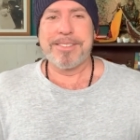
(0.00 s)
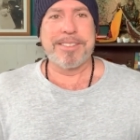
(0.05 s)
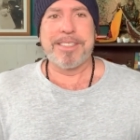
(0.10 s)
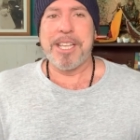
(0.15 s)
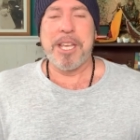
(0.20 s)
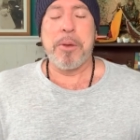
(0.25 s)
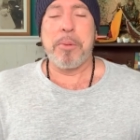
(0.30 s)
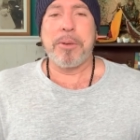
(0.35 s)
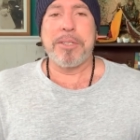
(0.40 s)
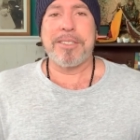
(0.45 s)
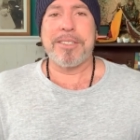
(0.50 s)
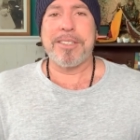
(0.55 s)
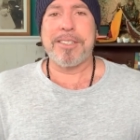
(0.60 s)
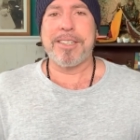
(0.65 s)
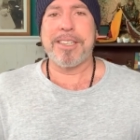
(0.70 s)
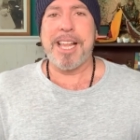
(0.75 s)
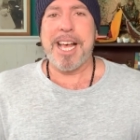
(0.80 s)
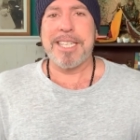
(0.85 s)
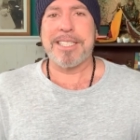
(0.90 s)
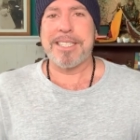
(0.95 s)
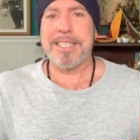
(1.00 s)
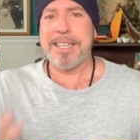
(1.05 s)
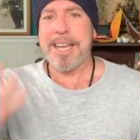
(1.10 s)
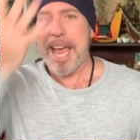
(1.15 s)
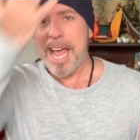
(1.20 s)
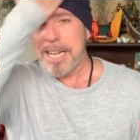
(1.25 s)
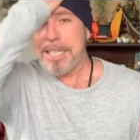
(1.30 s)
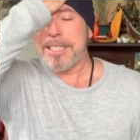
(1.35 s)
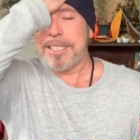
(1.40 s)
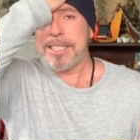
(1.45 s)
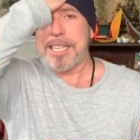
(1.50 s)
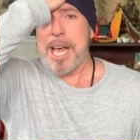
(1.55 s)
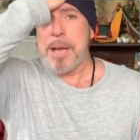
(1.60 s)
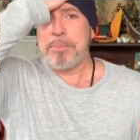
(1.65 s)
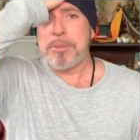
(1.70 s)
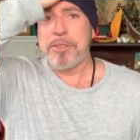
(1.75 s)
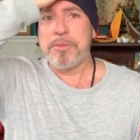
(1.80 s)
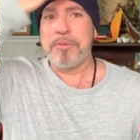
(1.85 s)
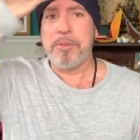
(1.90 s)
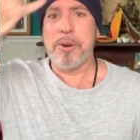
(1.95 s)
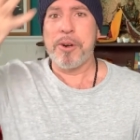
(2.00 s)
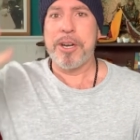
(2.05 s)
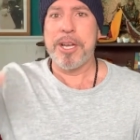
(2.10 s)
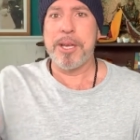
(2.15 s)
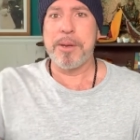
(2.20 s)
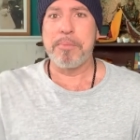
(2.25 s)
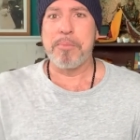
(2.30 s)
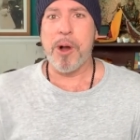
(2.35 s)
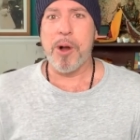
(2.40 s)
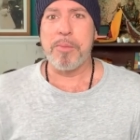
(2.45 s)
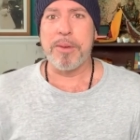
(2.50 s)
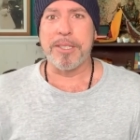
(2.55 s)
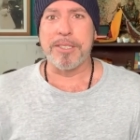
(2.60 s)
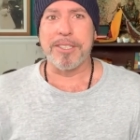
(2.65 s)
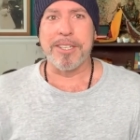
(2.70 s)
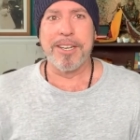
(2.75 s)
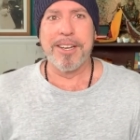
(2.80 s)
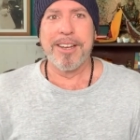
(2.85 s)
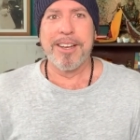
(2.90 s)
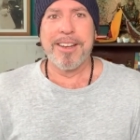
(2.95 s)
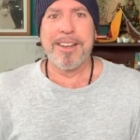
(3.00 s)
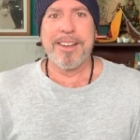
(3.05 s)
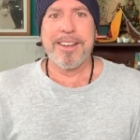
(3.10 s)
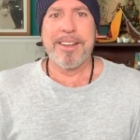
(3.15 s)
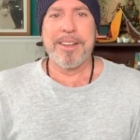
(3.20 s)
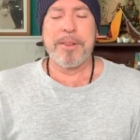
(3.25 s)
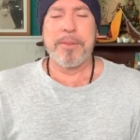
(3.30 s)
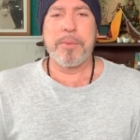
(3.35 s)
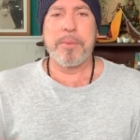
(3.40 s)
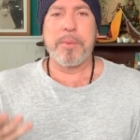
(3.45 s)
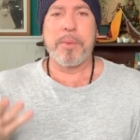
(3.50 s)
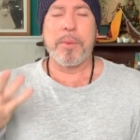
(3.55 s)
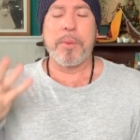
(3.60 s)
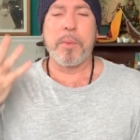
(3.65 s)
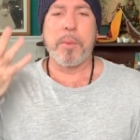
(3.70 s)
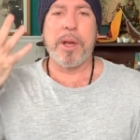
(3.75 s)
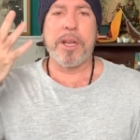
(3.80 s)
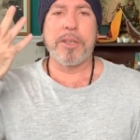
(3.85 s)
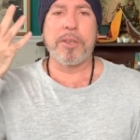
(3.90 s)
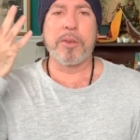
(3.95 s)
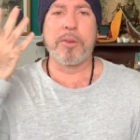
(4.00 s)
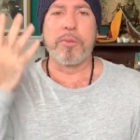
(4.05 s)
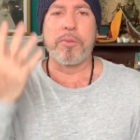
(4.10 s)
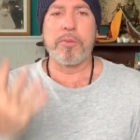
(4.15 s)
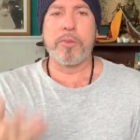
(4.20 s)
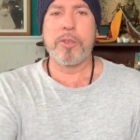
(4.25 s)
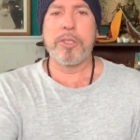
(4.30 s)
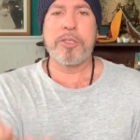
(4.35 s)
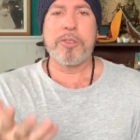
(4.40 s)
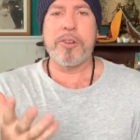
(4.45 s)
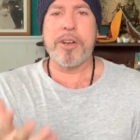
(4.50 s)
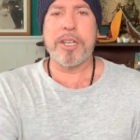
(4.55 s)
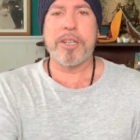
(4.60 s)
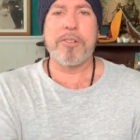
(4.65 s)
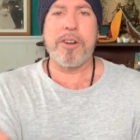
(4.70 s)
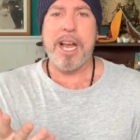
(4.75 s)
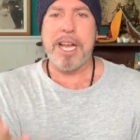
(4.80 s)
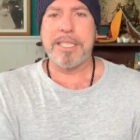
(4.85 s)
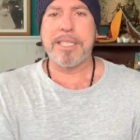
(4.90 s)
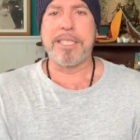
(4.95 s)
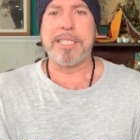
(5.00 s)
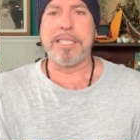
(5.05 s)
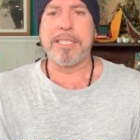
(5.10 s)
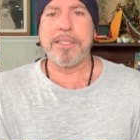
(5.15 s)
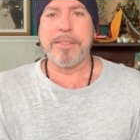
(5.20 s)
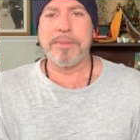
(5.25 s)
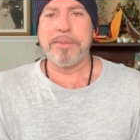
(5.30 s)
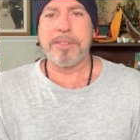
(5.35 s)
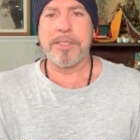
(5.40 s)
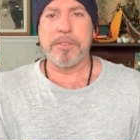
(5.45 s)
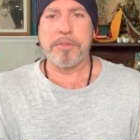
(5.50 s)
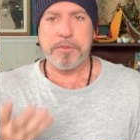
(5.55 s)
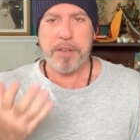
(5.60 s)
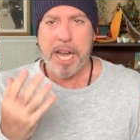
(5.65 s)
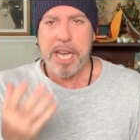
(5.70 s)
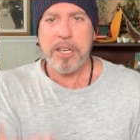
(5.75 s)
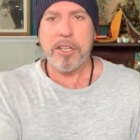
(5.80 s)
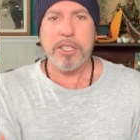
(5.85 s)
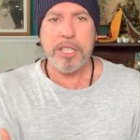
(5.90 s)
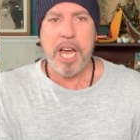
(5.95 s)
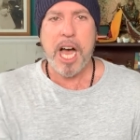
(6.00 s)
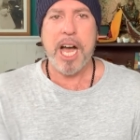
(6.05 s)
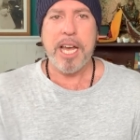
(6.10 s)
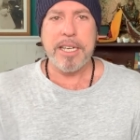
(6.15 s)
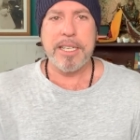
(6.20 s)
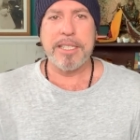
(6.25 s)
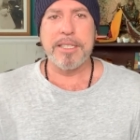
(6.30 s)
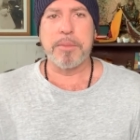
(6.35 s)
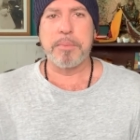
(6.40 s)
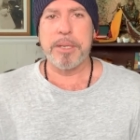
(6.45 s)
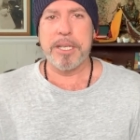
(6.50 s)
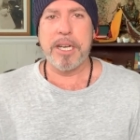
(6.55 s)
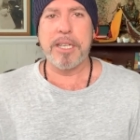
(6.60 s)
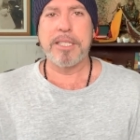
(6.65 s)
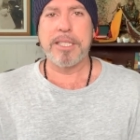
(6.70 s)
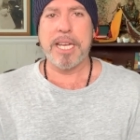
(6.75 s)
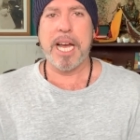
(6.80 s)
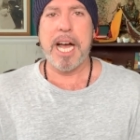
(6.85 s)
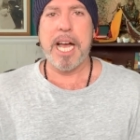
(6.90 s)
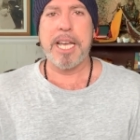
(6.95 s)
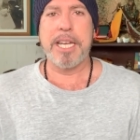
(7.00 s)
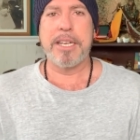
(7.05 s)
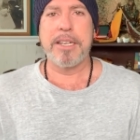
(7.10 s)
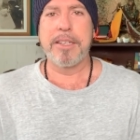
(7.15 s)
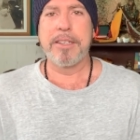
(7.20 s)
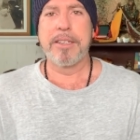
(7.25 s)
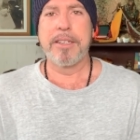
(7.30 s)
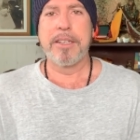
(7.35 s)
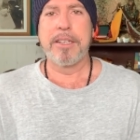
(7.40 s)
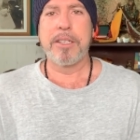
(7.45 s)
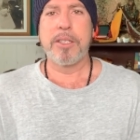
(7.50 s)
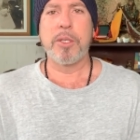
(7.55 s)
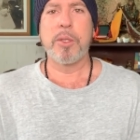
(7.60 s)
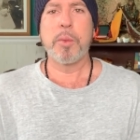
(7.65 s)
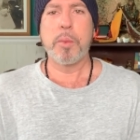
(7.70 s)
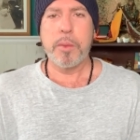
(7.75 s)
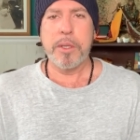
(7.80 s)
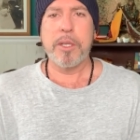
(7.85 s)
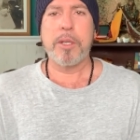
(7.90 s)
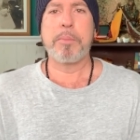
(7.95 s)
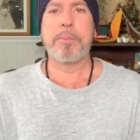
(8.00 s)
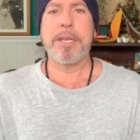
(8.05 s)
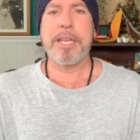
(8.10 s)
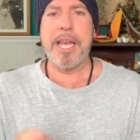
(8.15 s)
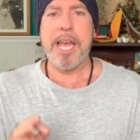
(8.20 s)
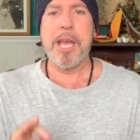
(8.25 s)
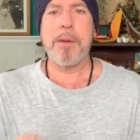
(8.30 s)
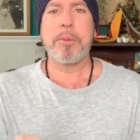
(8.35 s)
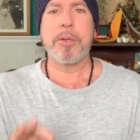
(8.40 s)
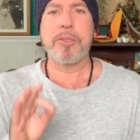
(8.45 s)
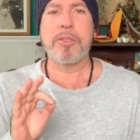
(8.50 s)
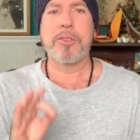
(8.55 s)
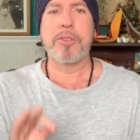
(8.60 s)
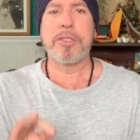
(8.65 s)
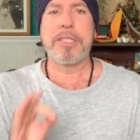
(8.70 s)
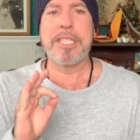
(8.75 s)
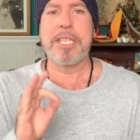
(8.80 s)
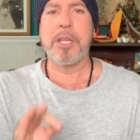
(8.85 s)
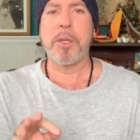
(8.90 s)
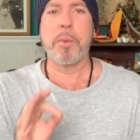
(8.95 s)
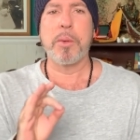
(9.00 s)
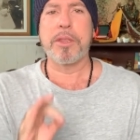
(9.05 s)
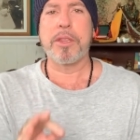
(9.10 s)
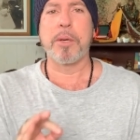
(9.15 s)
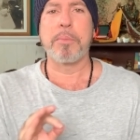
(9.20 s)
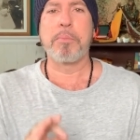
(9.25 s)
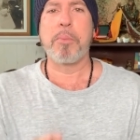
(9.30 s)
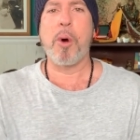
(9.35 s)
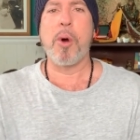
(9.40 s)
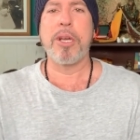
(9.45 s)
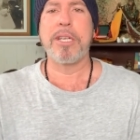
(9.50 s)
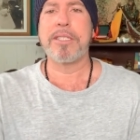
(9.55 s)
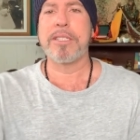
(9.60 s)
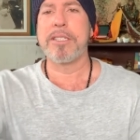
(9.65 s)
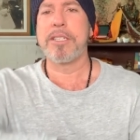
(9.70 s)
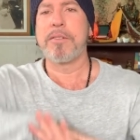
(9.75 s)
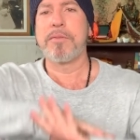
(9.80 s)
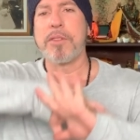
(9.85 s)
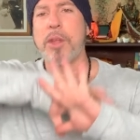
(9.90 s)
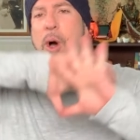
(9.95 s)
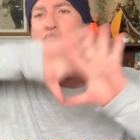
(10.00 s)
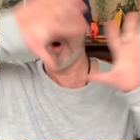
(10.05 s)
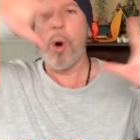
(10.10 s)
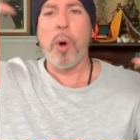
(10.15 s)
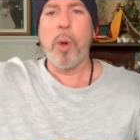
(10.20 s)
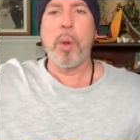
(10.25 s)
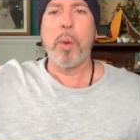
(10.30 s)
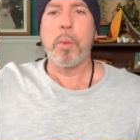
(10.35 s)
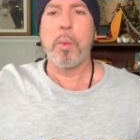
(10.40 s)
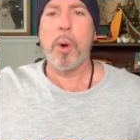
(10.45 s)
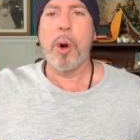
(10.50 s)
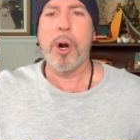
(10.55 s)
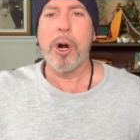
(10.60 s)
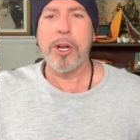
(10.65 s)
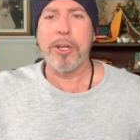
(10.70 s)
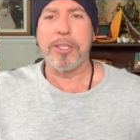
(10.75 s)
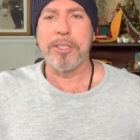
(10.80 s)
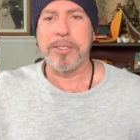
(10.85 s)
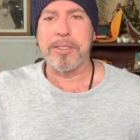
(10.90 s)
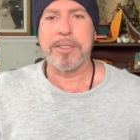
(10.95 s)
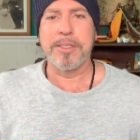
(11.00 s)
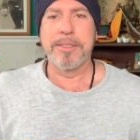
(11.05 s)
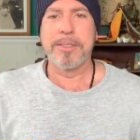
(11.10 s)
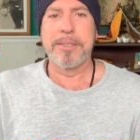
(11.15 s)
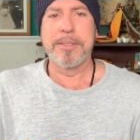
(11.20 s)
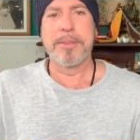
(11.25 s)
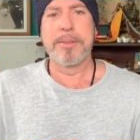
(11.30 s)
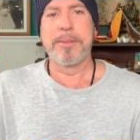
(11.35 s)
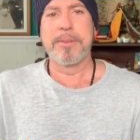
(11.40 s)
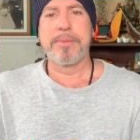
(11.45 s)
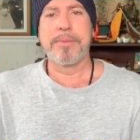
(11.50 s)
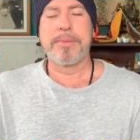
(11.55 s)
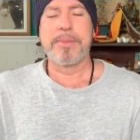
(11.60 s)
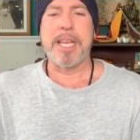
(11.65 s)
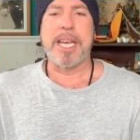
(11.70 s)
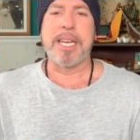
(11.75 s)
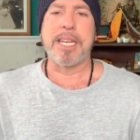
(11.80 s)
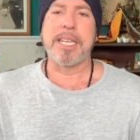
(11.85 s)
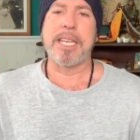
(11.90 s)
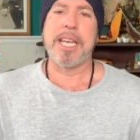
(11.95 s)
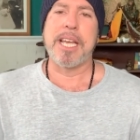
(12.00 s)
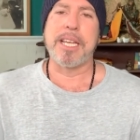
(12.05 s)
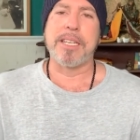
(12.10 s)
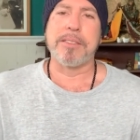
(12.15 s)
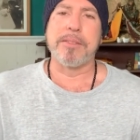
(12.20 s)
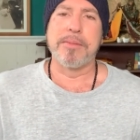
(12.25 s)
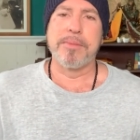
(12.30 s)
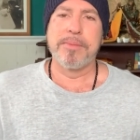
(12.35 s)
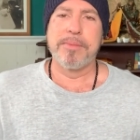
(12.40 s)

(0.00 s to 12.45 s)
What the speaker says: It was a classic hand slap to forehead moment. When Rudra Granti, the final knot, has been untied, you will be able to deal with the poison of the whole world. And again,